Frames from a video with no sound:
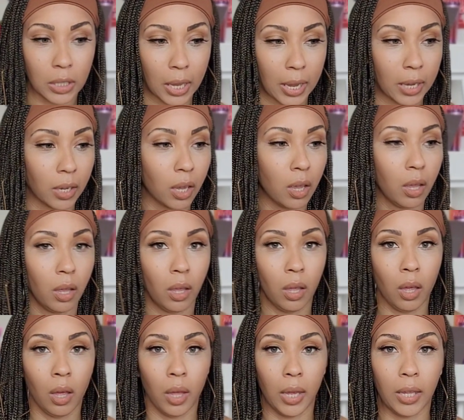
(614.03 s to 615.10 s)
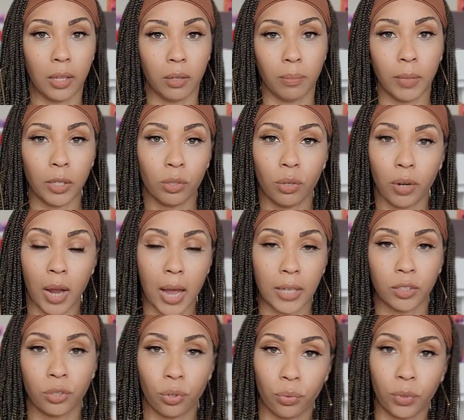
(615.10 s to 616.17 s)
like in middle or high
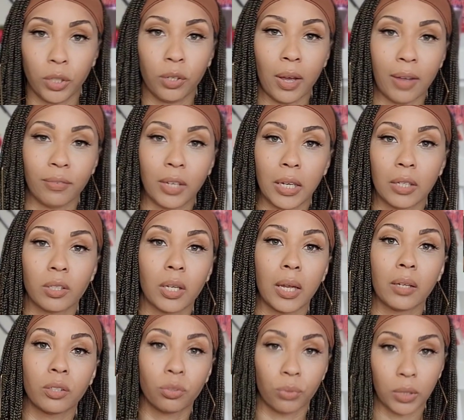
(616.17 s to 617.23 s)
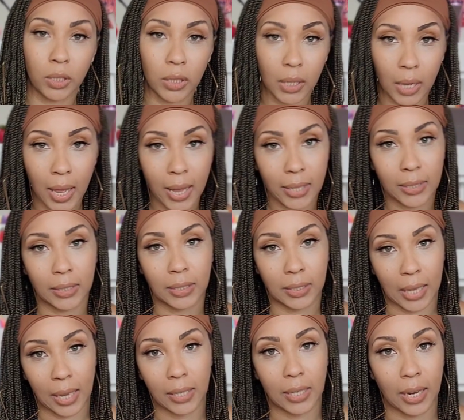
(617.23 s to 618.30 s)
school where you have kids like switching classes.
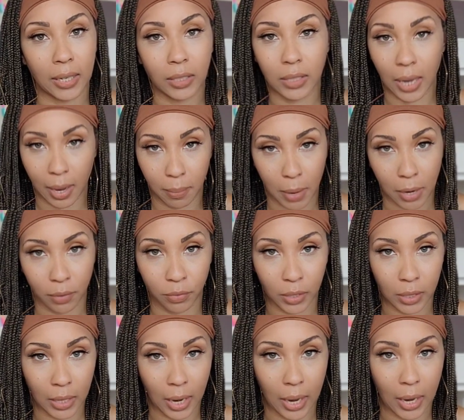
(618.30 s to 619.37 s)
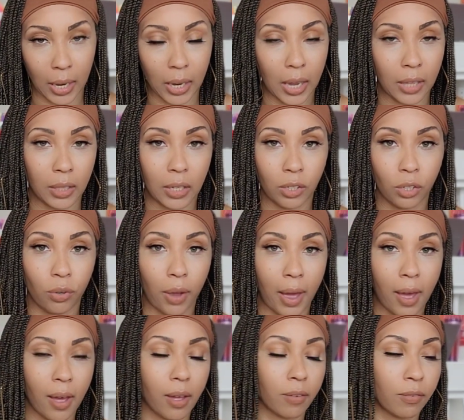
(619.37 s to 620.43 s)
That takes time out of the day. And then you
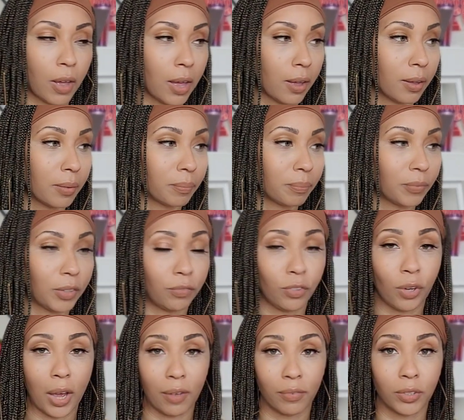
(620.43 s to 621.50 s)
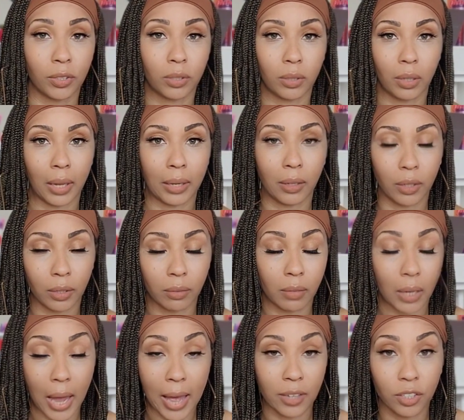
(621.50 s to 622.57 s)
have if you have like a
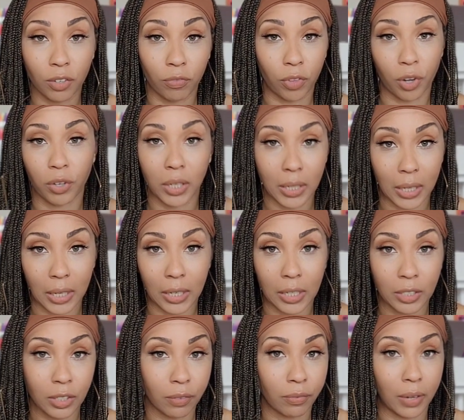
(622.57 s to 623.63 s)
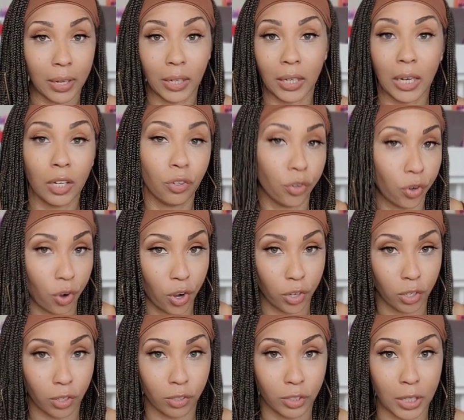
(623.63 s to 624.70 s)
class of 30 kids of like
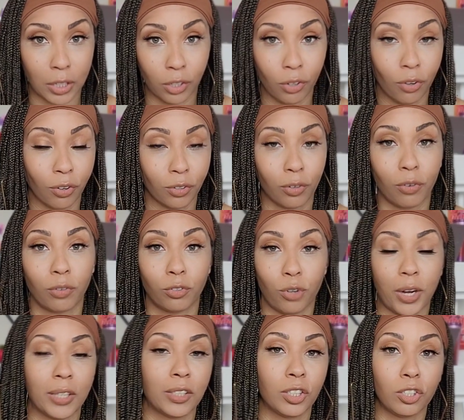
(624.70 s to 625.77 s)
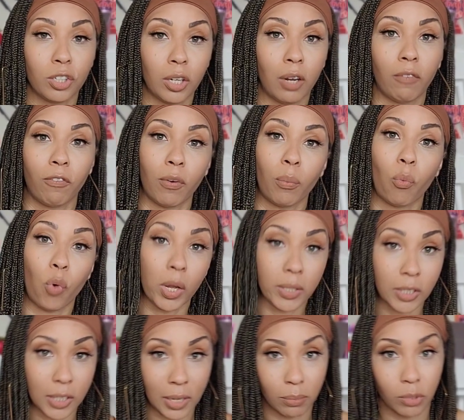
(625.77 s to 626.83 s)
kindergartners and you're transitioning from one
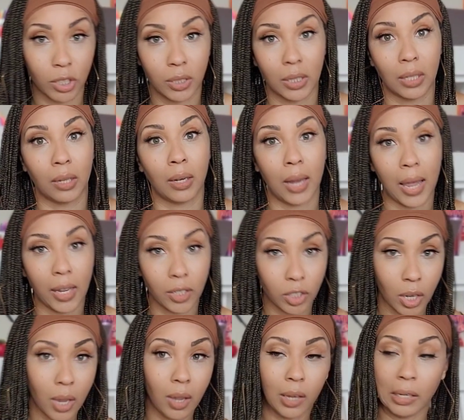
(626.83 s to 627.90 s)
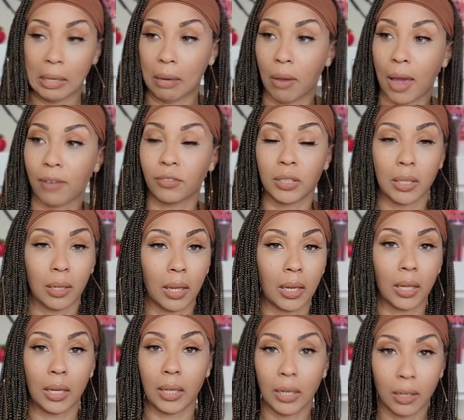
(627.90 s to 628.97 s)
subject to the next, you have to like
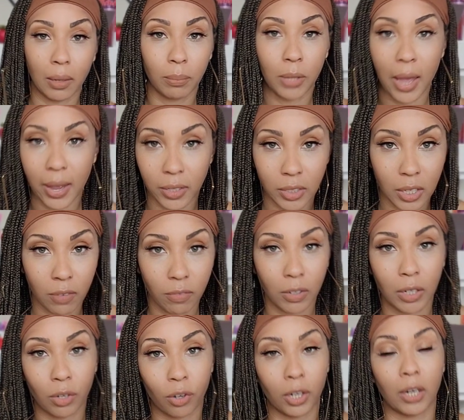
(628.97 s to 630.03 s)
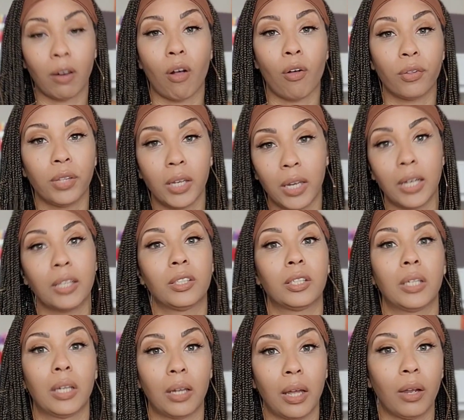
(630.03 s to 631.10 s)
clean up the activity or get all the kids
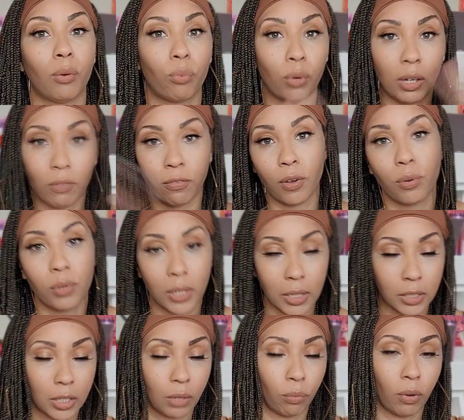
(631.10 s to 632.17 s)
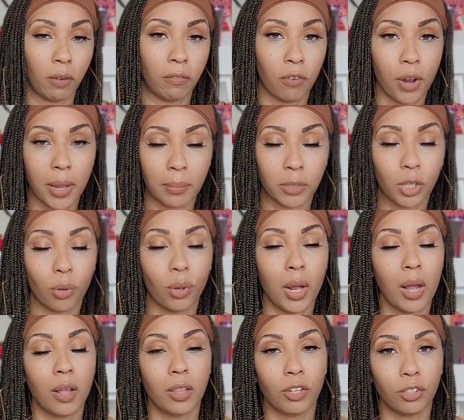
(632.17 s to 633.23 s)
to like refocus and reframe. So
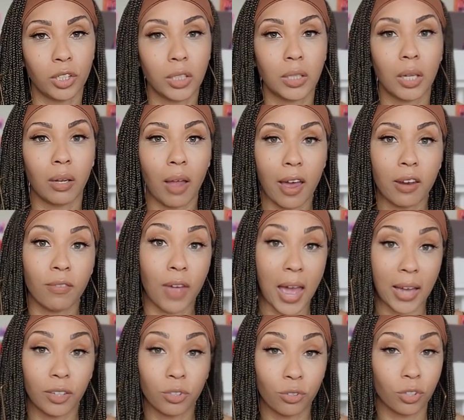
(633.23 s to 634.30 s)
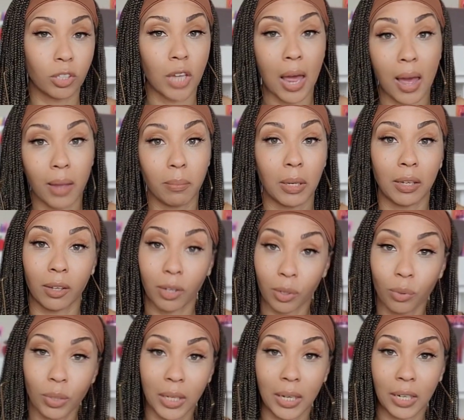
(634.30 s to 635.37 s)
there's just a lot of extra time
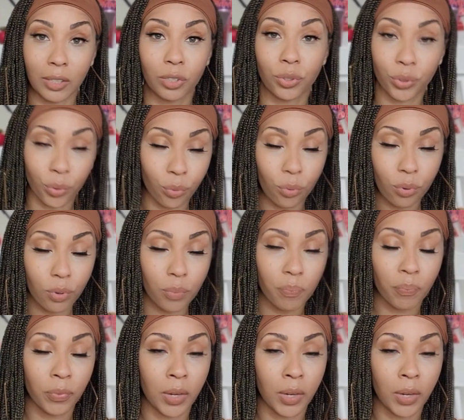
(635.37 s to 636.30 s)
included in school